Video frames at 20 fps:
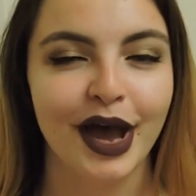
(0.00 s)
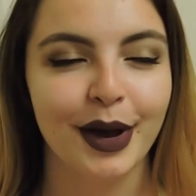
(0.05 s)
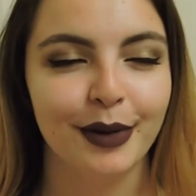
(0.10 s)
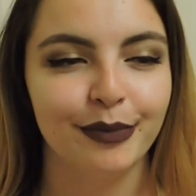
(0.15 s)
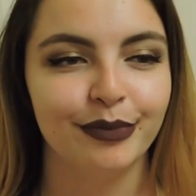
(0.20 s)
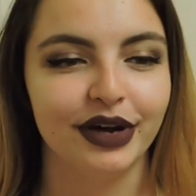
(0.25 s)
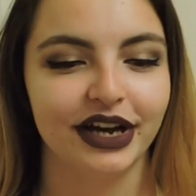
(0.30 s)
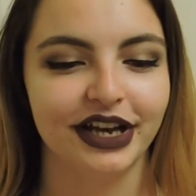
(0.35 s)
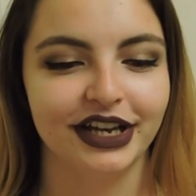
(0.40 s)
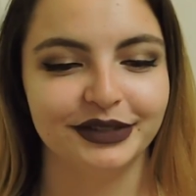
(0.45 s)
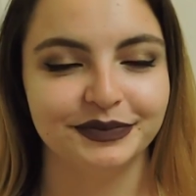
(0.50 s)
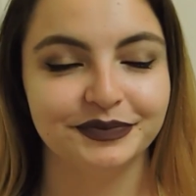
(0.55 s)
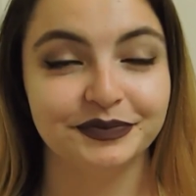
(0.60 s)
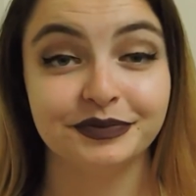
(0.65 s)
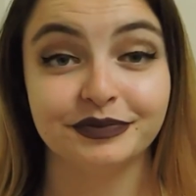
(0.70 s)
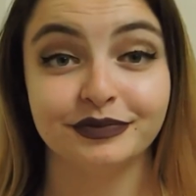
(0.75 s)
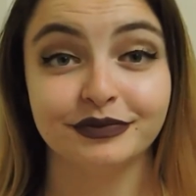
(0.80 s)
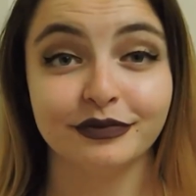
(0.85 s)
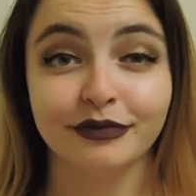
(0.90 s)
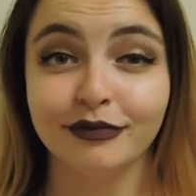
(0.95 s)
But
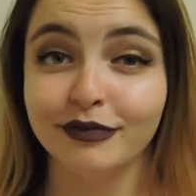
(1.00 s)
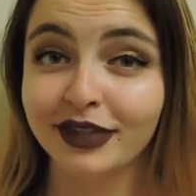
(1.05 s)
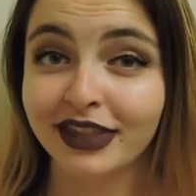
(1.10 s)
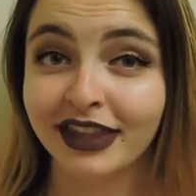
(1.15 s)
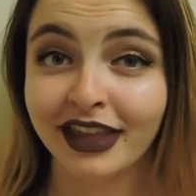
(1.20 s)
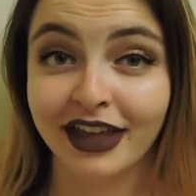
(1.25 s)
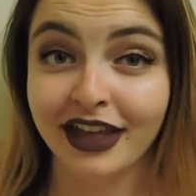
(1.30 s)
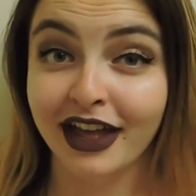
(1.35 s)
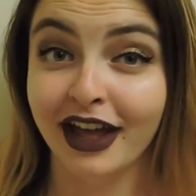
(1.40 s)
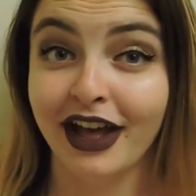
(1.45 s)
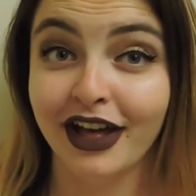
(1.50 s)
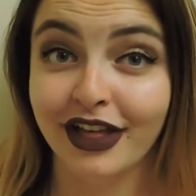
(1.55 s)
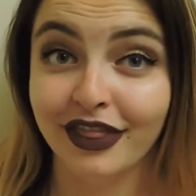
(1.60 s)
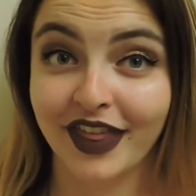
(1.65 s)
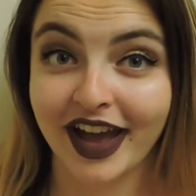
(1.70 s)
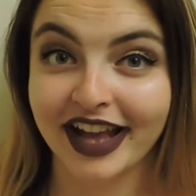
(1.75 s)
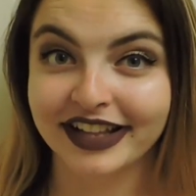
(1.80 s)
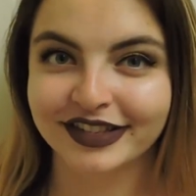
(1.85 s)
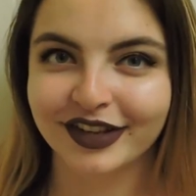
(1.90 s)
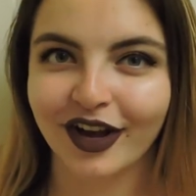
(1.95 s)

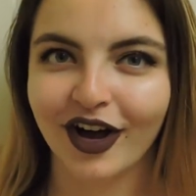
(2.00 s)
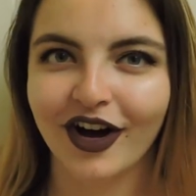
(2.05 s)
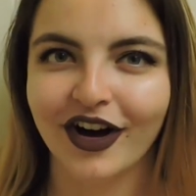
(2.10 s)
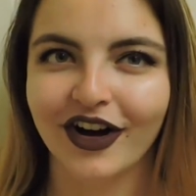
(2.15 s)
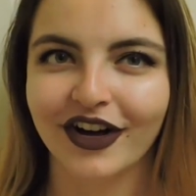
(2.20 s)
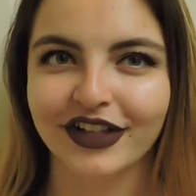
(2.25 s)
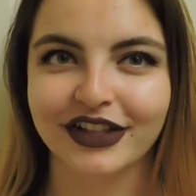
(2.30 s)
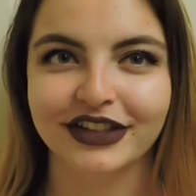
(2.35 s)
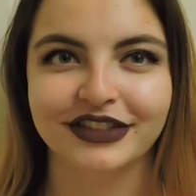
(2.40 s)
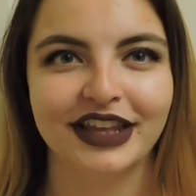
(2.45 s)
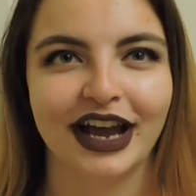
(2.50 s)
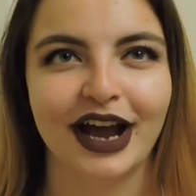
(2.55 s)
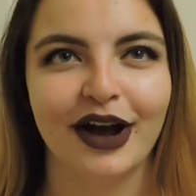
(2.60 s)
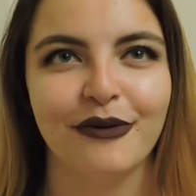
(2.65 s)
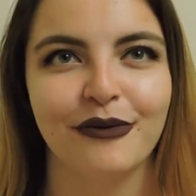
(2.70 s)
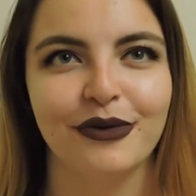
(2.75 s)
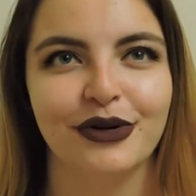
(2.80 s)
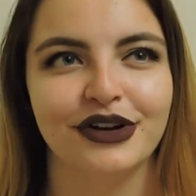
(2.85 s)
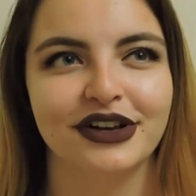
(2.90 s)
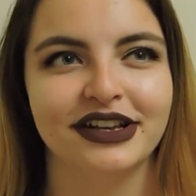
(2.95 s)
that's all.
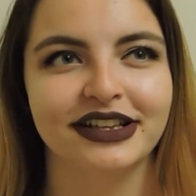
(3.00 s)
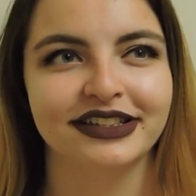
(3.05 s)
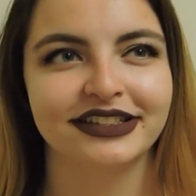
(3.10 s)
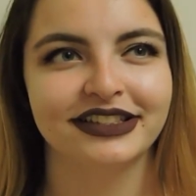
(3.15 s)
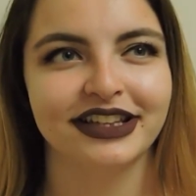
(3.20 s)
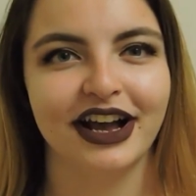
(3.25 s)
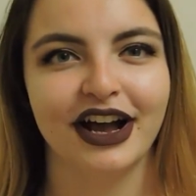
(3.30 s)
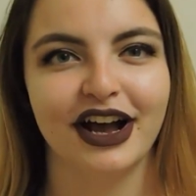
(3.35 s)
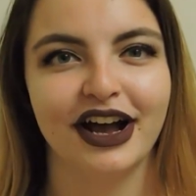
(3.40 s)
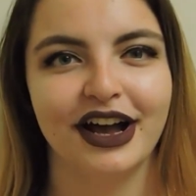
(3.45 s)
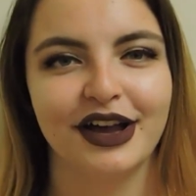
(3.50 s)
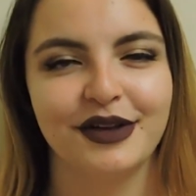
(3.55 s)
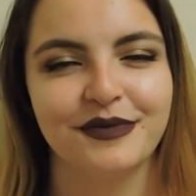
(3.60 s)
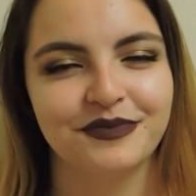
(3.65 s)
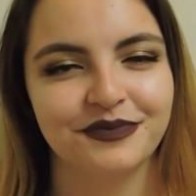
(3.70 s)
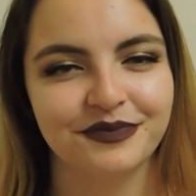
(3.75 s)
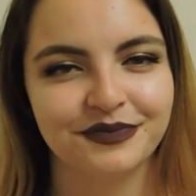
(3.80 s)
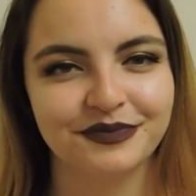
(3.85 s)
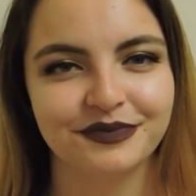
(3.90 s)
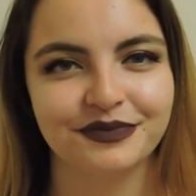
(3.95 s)
That was,
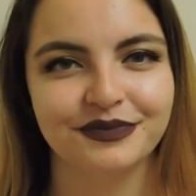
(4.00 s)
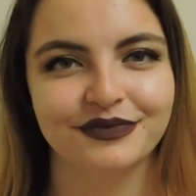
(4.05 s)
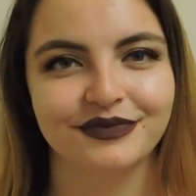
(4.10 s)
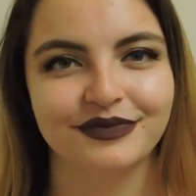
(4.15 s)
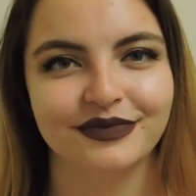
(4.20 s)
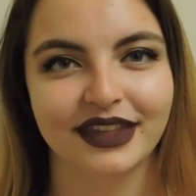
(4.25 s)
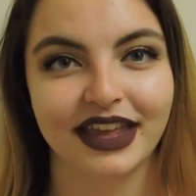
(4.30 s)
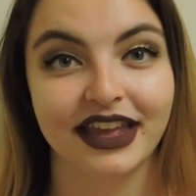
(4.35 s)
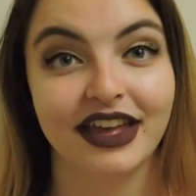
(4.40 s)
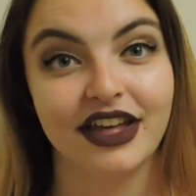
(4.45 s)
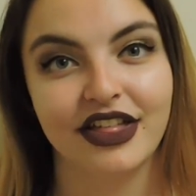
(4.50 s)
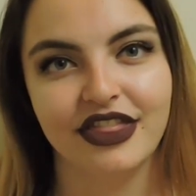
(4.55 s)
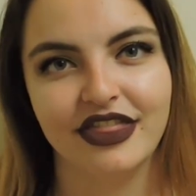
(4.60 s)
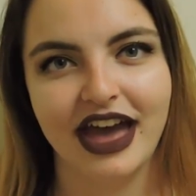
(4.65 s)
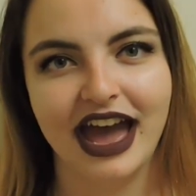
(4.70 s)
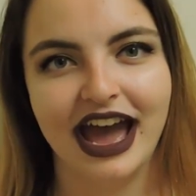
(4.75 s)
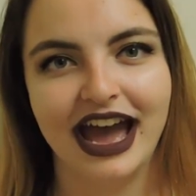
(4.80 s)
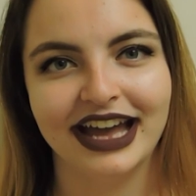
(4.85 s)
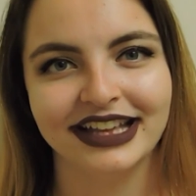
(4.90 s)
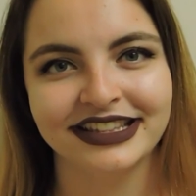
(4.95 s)

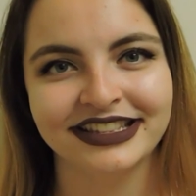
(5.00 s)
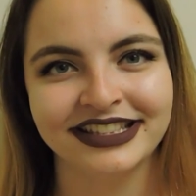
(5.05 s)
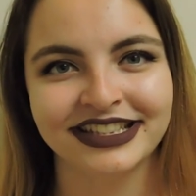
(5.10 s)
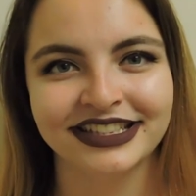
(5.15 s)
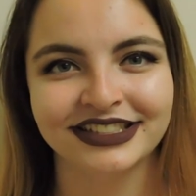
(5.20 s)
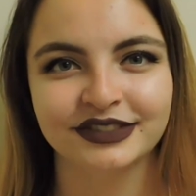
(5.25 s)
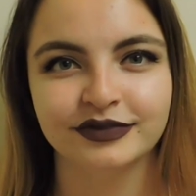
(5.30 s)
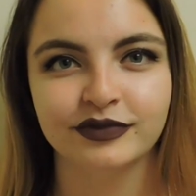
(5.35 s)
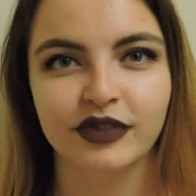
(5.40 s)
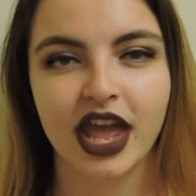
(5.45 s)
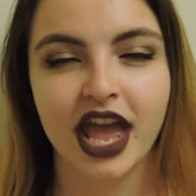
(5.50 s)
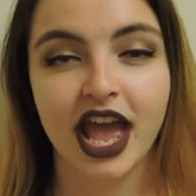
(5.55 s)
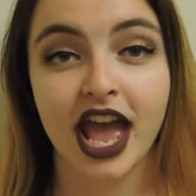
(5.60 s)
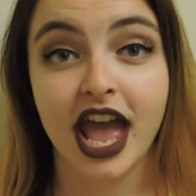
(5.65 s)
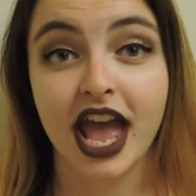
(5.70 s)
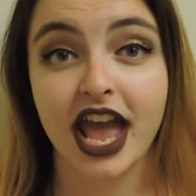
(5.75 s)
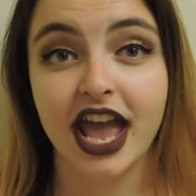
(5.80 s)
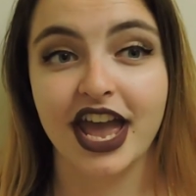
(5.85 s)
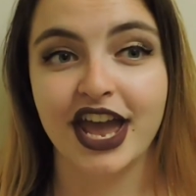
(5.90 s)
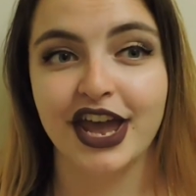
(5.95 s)
that.
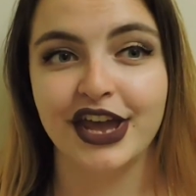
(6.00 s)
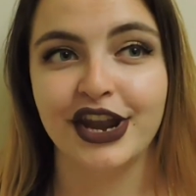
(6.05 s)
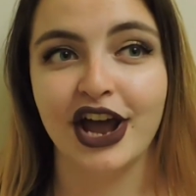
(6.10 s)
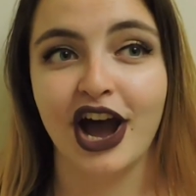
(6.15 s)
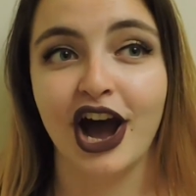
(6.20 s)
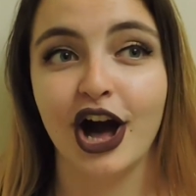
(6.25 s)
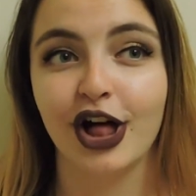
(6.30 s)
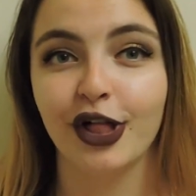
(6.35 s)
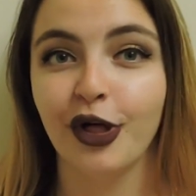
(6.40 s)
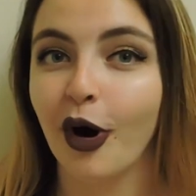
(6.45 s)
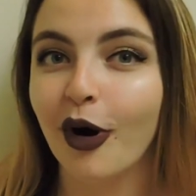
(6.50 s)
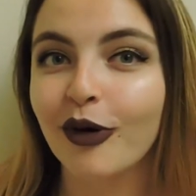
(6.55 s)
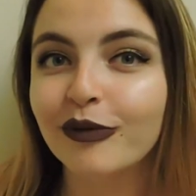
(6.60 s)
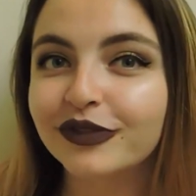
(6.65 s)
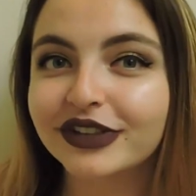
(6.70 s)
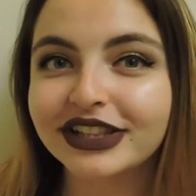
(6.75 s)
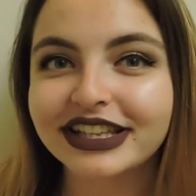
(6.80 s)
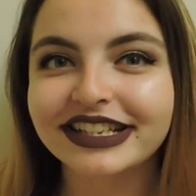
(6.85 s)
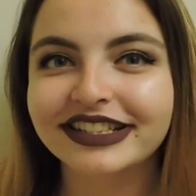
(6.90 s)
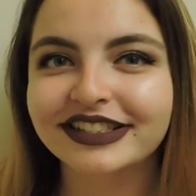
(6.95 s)
And I'll
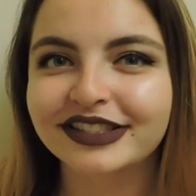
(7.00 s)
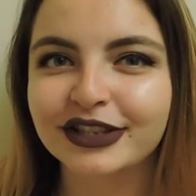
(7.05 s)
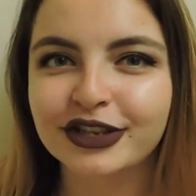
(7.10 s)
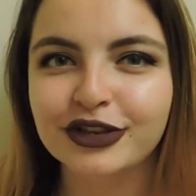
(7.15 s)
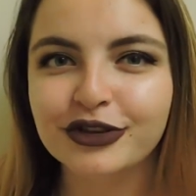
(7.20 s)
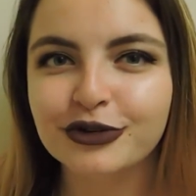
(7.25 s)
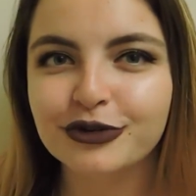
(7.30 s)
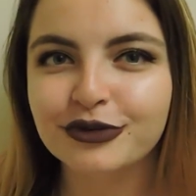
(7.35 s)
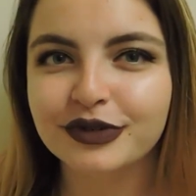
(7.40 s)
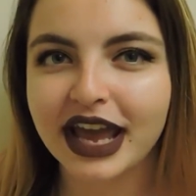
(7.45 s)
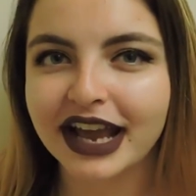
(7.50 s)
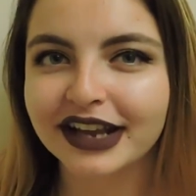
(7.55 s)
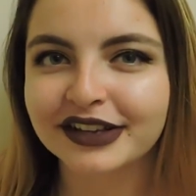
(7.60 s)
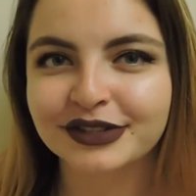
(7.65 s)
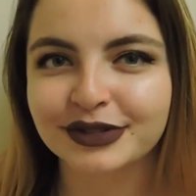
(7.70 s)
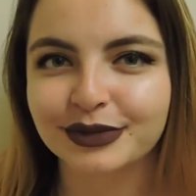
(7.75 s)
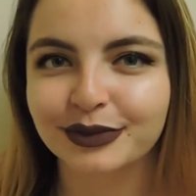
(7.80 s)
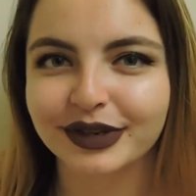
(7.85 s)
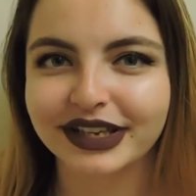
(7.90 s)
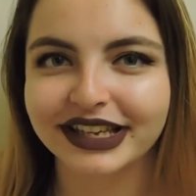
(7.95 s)
hopefully see you
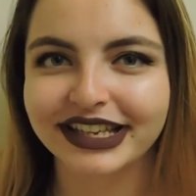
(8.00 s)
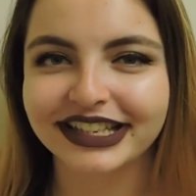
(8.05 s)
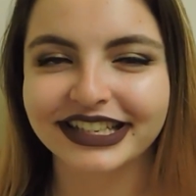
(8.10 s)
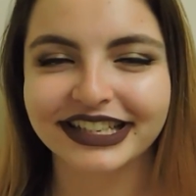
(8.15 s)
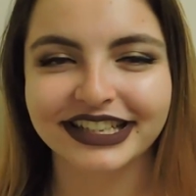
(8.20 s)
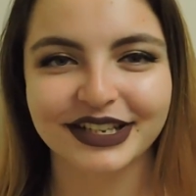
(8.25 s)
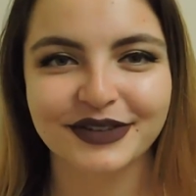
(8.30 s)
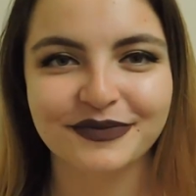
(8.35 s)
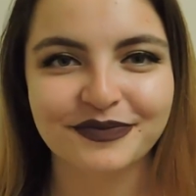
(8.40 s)
next week.